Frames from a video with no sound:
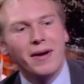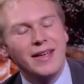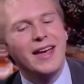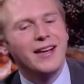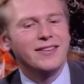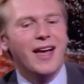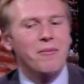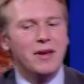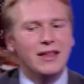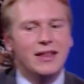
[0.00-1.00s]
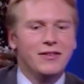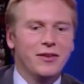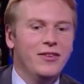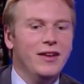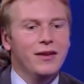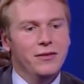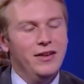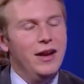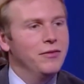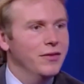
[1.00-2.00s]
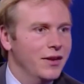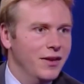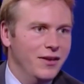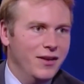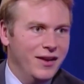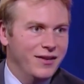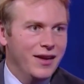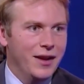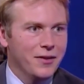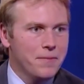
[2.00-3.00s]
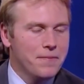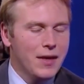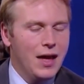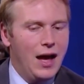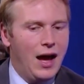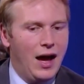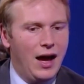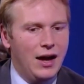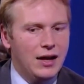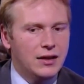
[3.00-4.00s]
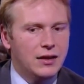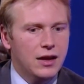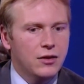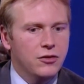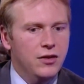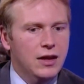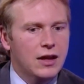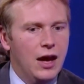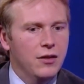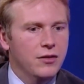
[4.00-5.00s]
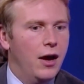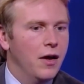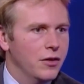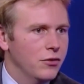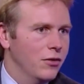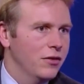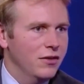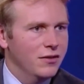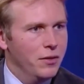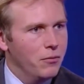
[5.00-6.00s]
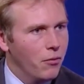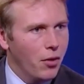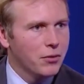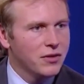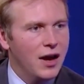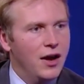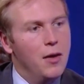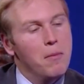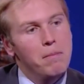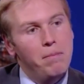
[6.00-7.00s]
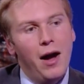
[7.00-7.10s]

But yes, I mean, so she lives in the United Kingdom, and she carries out other duties that royals carry out.